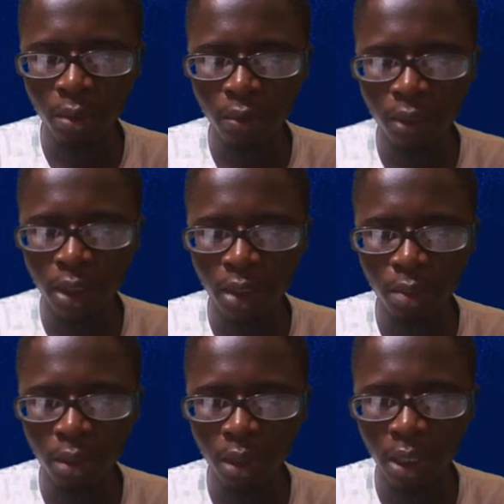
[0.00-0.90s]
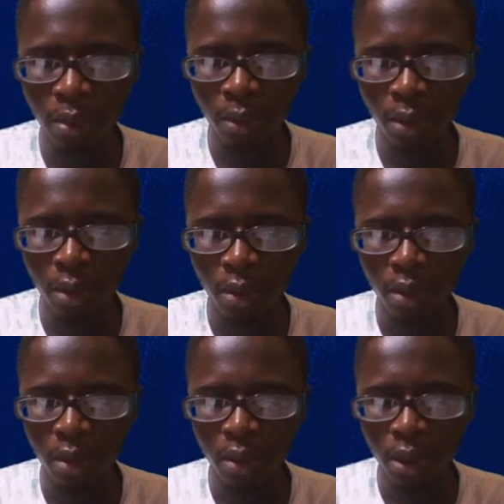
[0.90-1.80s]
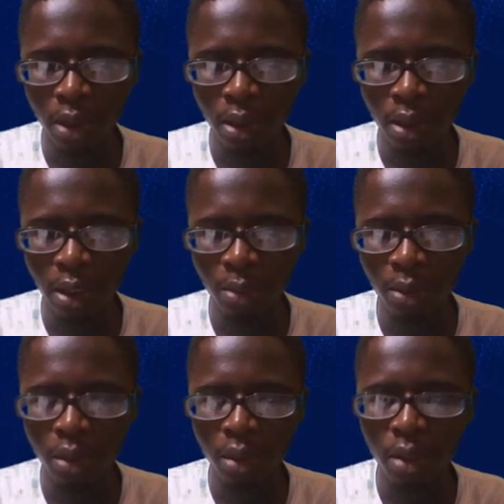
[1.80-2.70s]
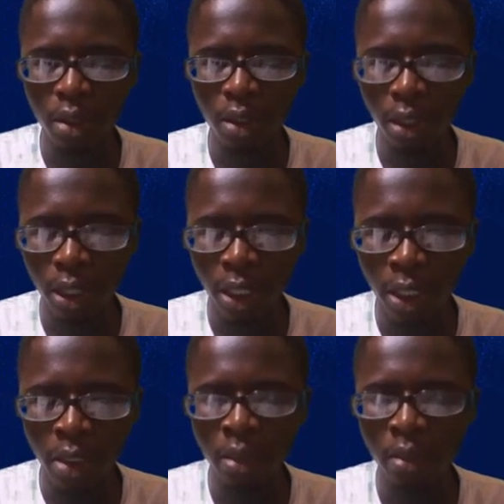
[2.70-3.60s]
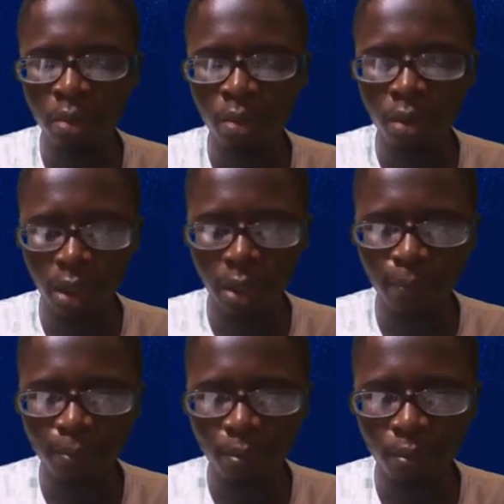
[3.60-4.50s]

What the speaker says: of T prime intercept N prime.